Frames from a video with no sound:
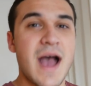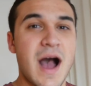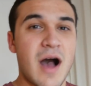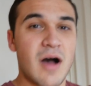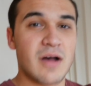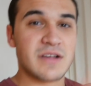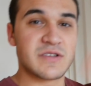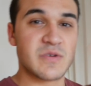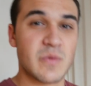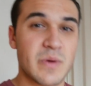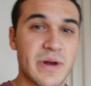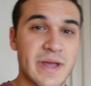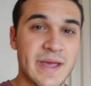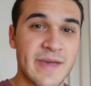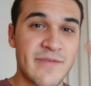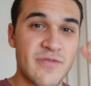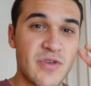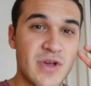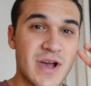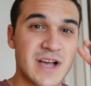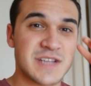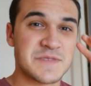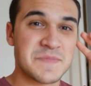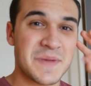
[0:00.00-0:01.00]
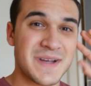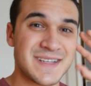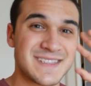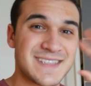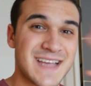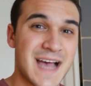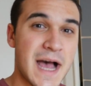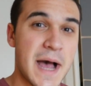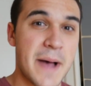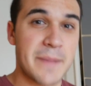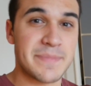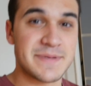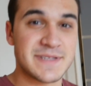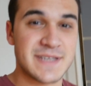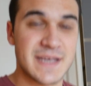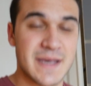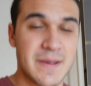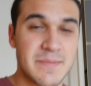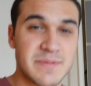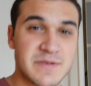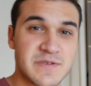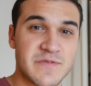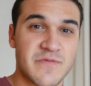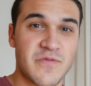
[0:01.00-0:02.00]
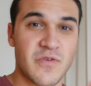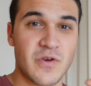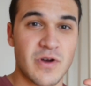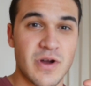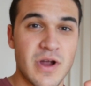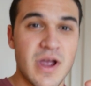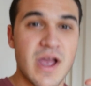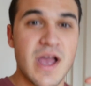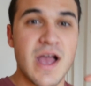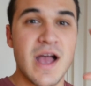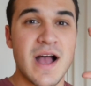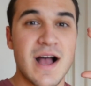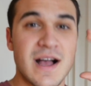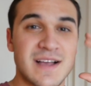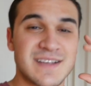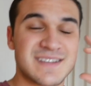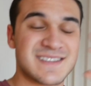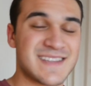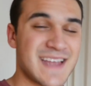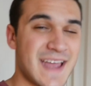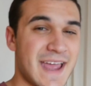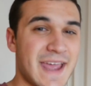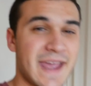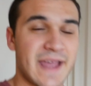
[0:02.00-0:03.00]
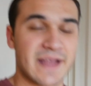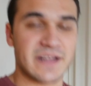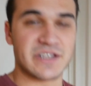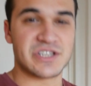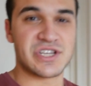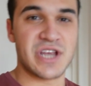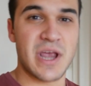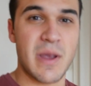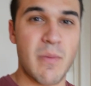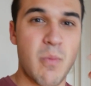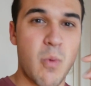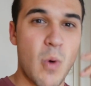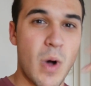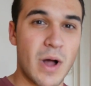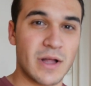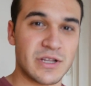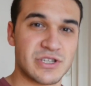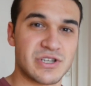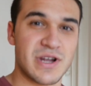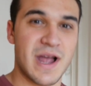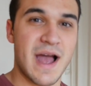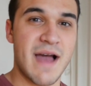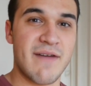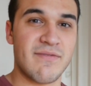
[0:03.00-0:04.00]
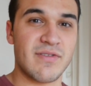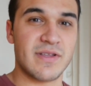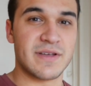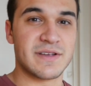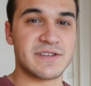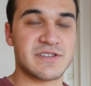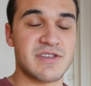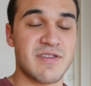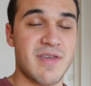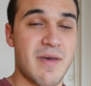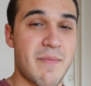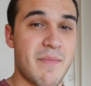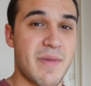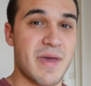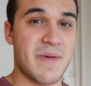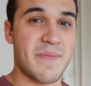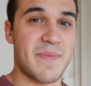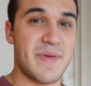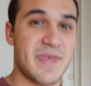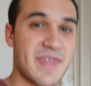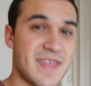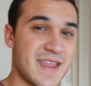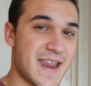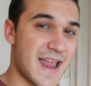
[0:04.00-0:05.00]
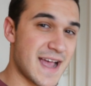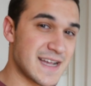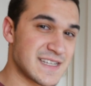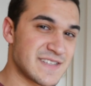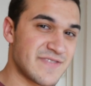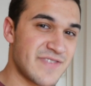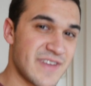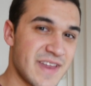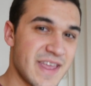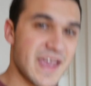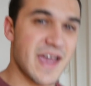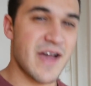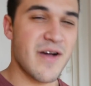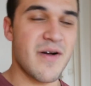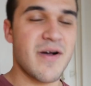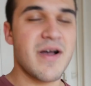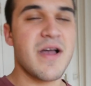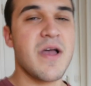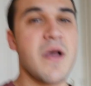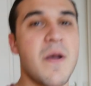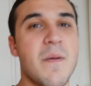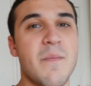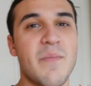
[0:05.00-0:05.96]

I also want to give you guys my top tips for uh, staying in shape while traveling, so that might be the next video.